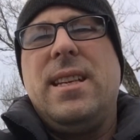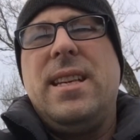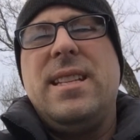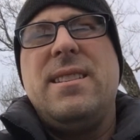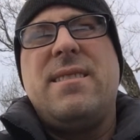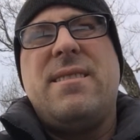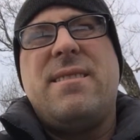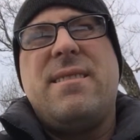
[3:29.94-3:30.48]

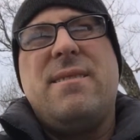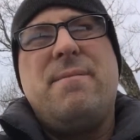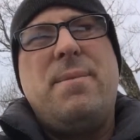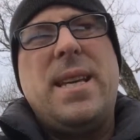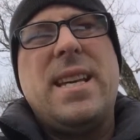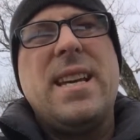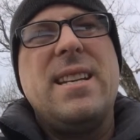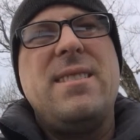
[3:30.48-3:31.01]
Is
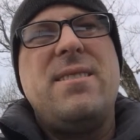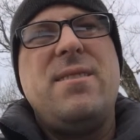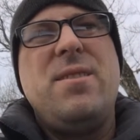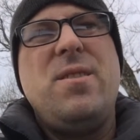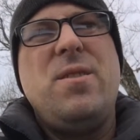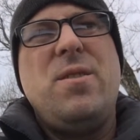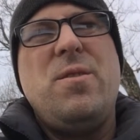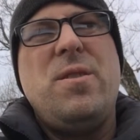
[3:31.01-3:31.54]
because
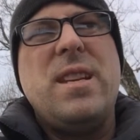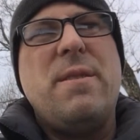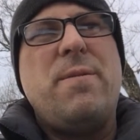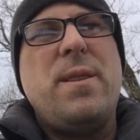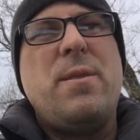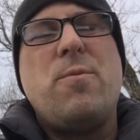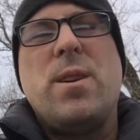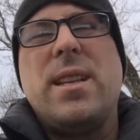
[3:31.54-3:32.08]
you
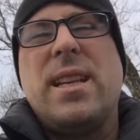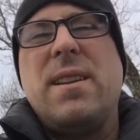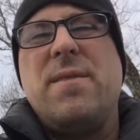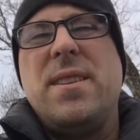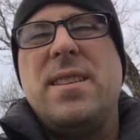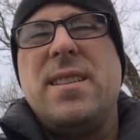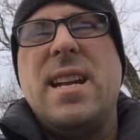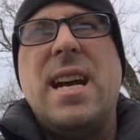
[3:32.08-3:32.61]
definitely want to give
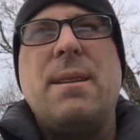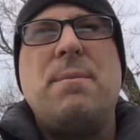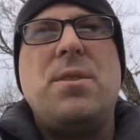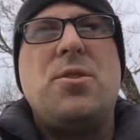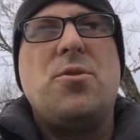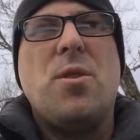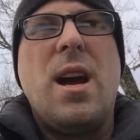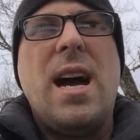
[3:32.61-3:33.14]
this time to
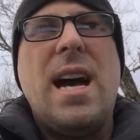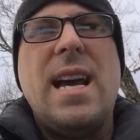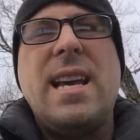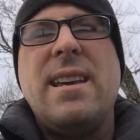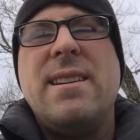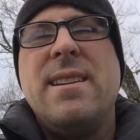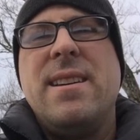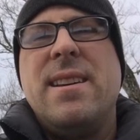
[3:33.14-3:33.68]

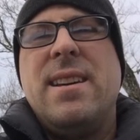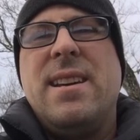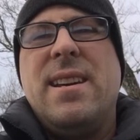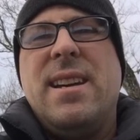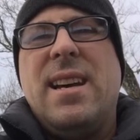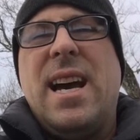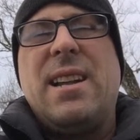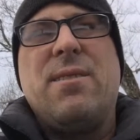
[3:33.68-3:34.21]
dry.
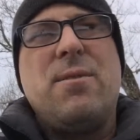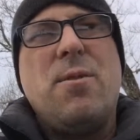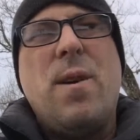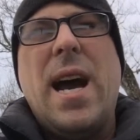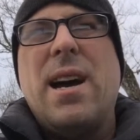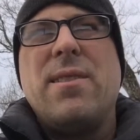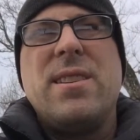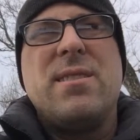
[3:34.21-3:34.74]
I don't know
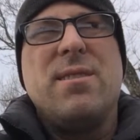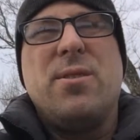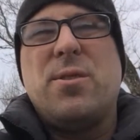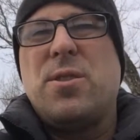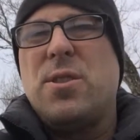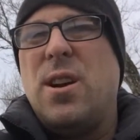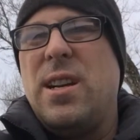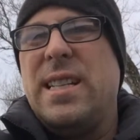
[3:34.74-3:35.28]
how this
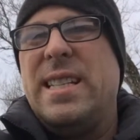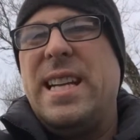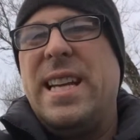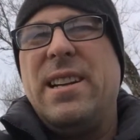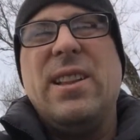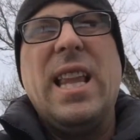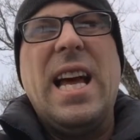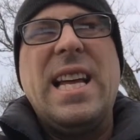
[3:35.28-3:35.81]
looks on
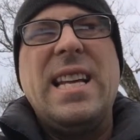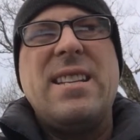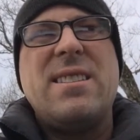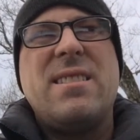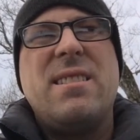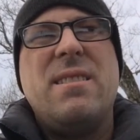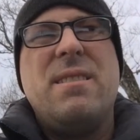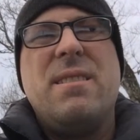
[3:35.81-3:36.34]

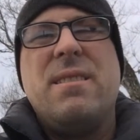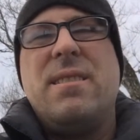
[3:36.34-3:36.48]
taillights.